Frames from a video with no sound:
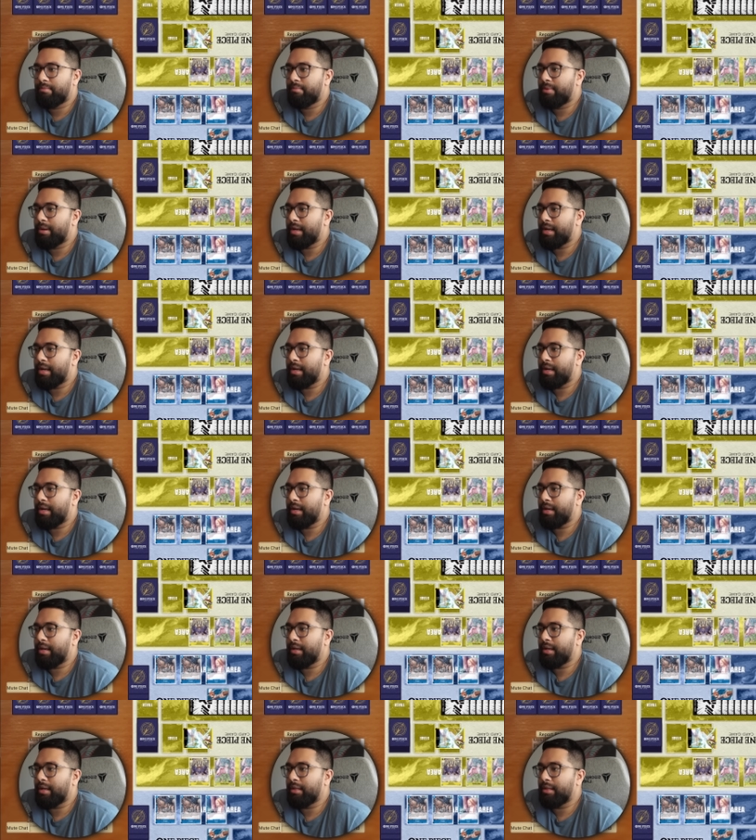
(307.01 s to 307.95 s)

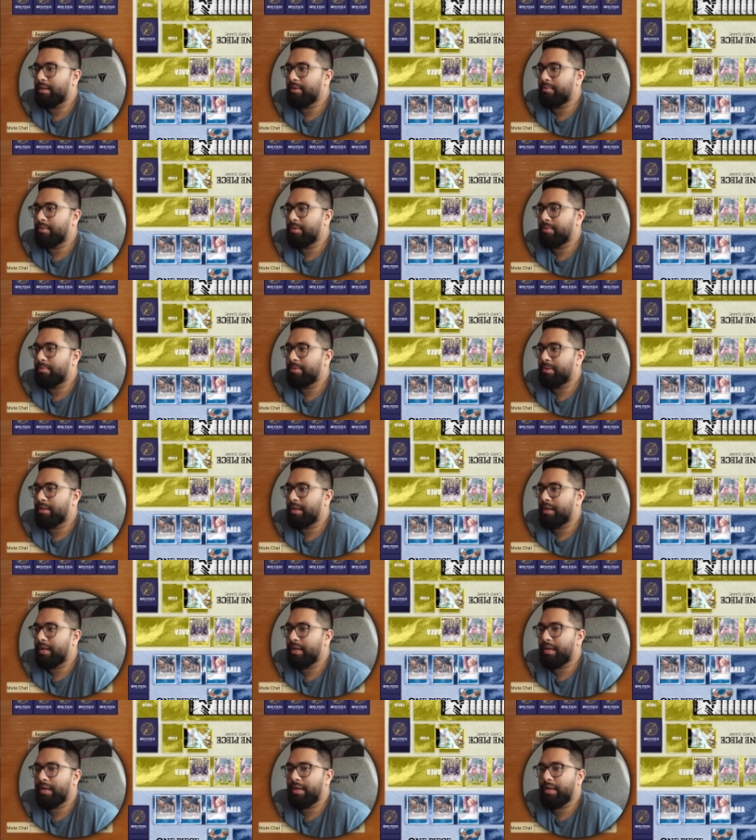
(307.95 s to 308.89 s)
Bang. And then we'll
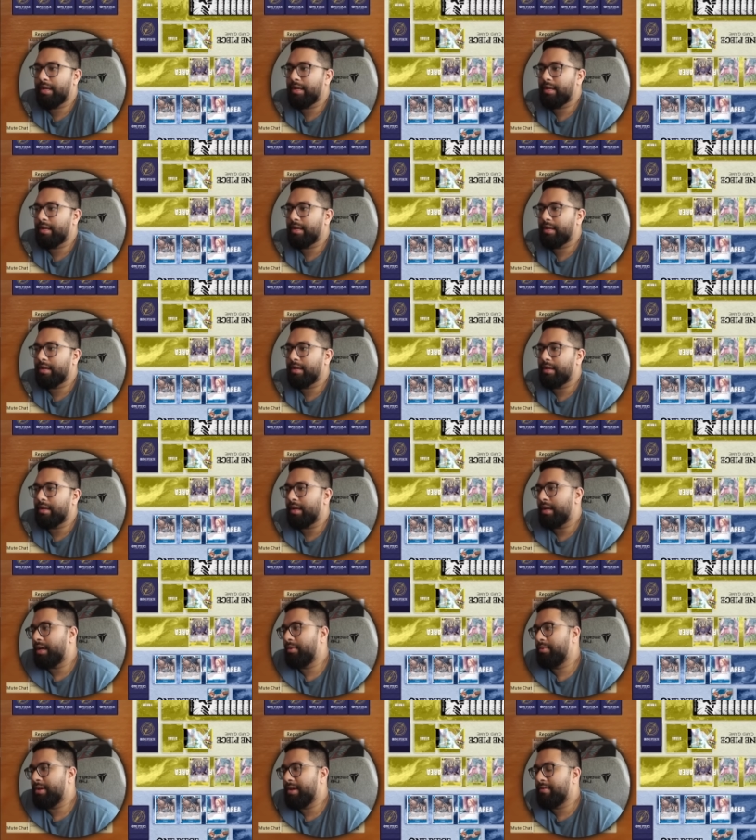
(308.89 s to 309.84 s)
play...
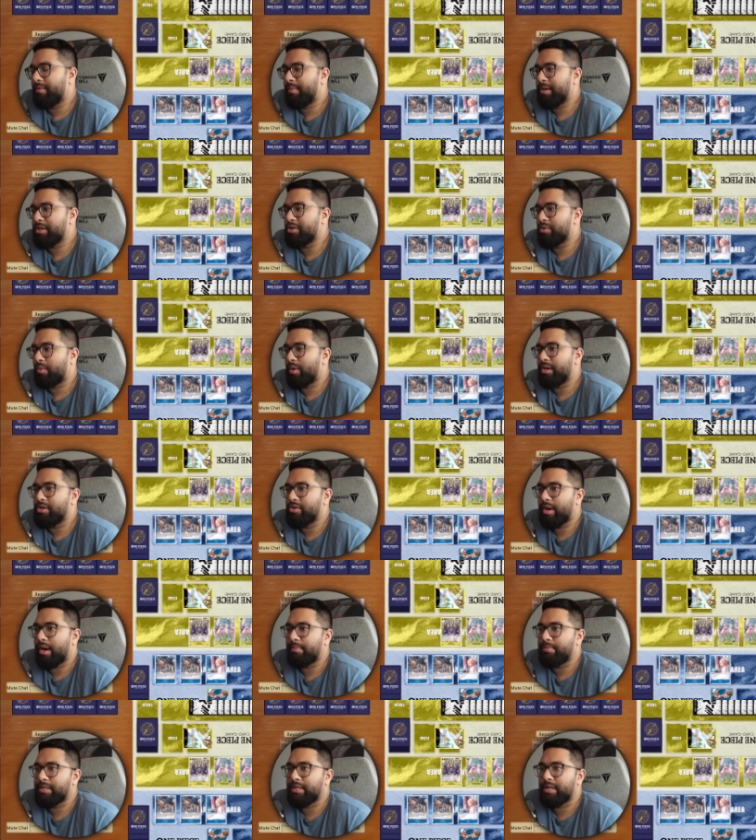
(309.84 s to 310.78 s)
Ah, we have a bunch of
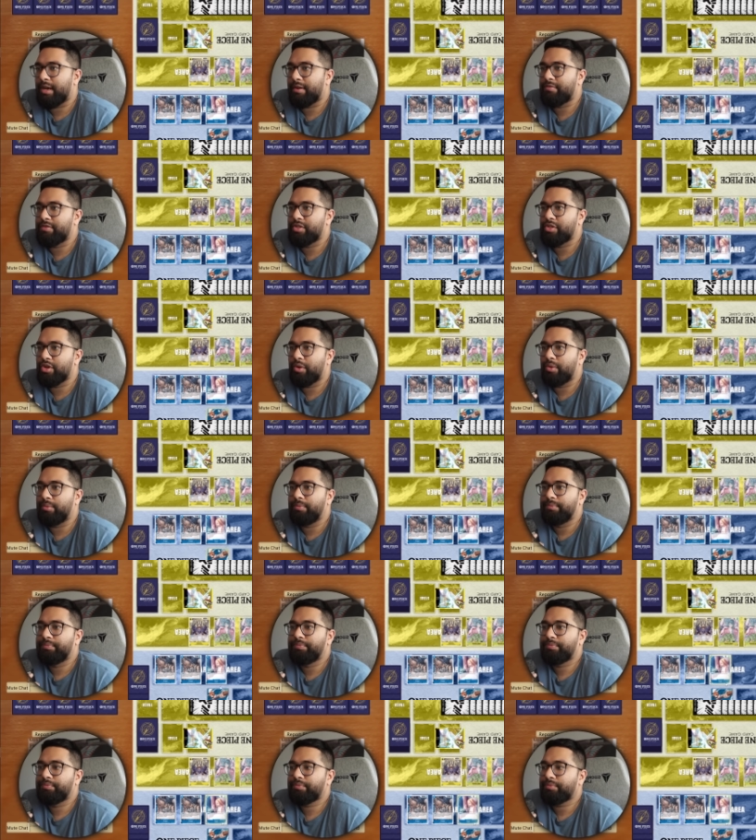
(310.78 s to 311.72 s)
one-drop stuff. So
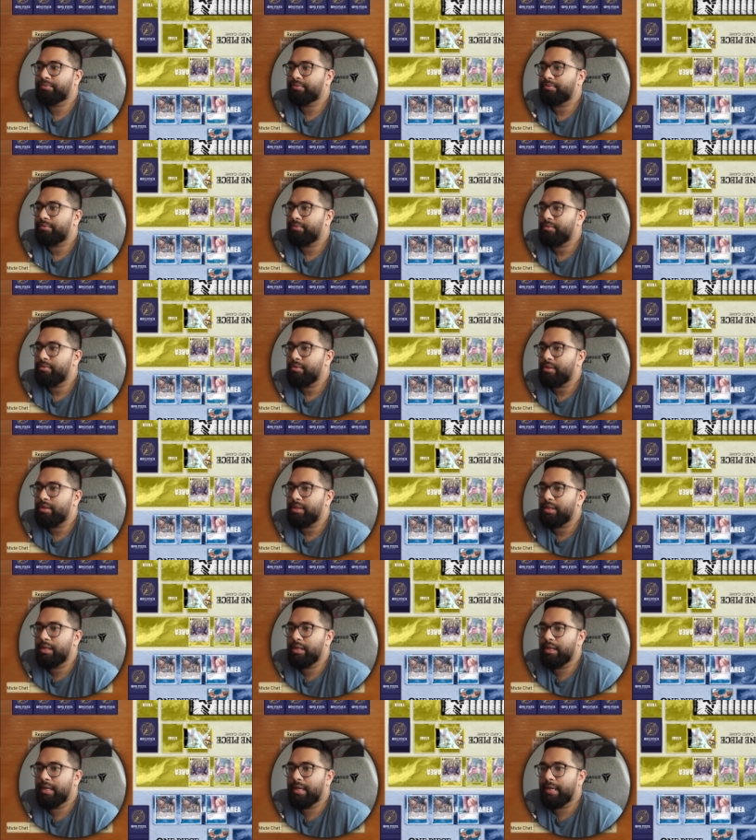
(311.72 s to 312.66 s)

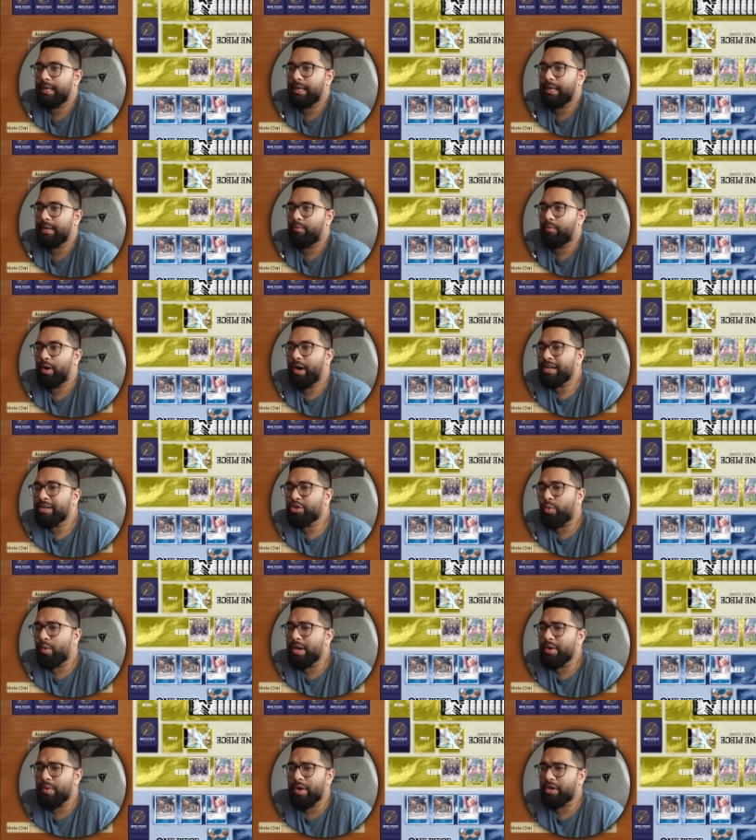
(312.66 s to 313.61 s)
um, we're at
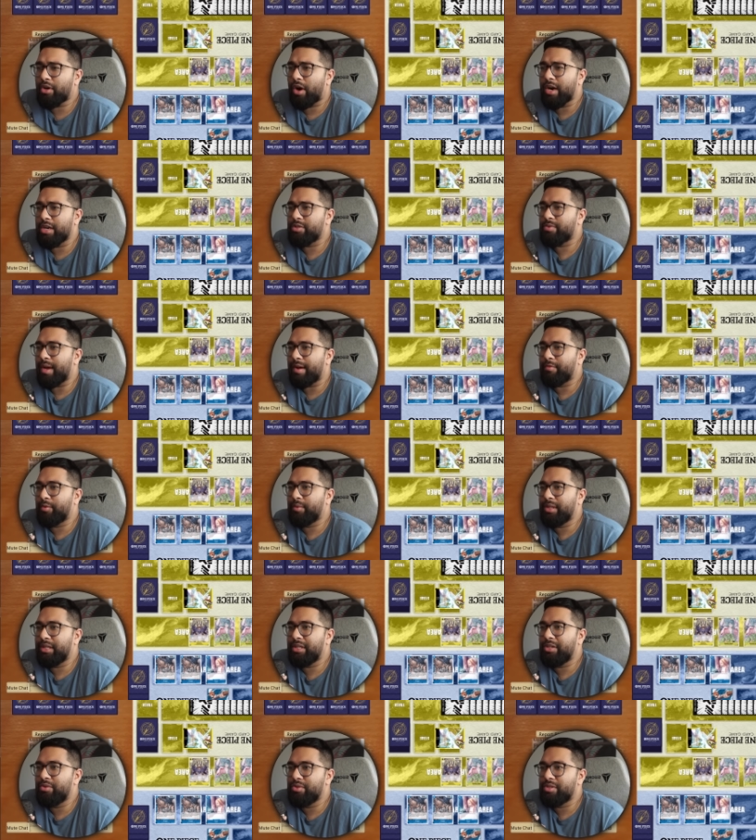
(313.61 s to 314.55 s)
21 cards. We haven't
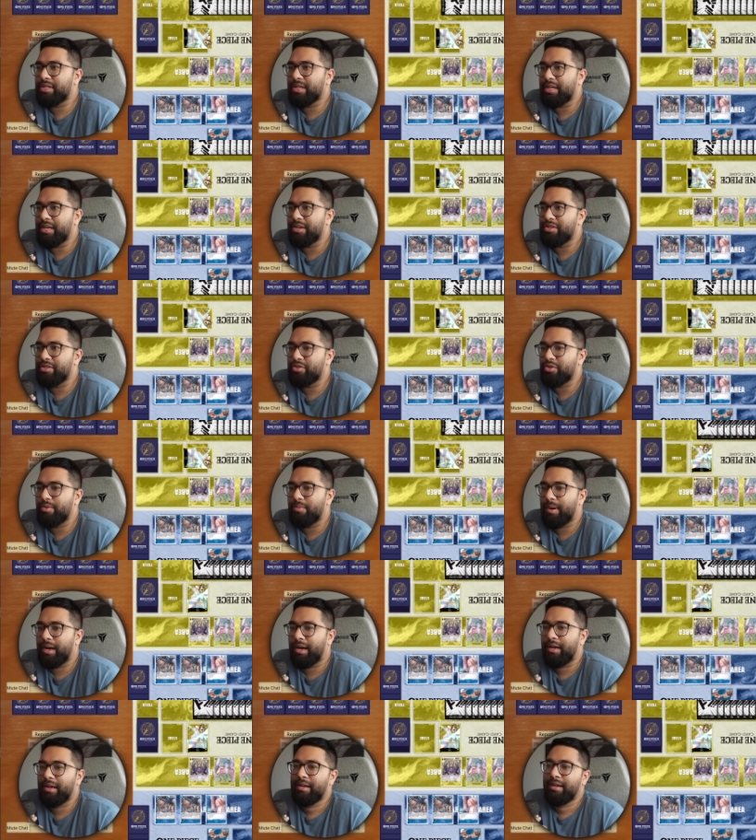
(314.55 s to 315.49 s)
really used it
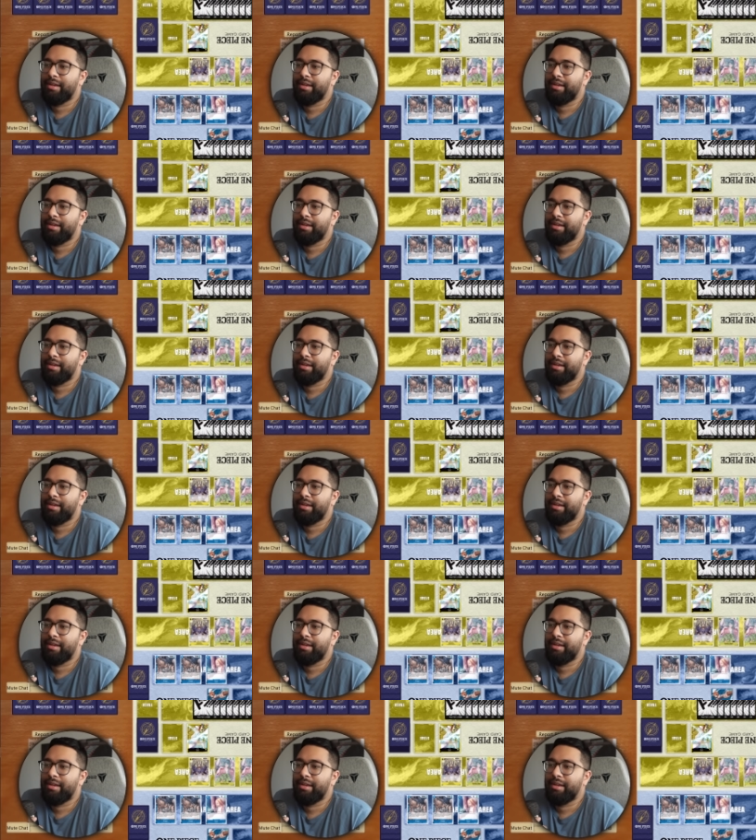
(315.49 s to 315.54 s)
Inazuma.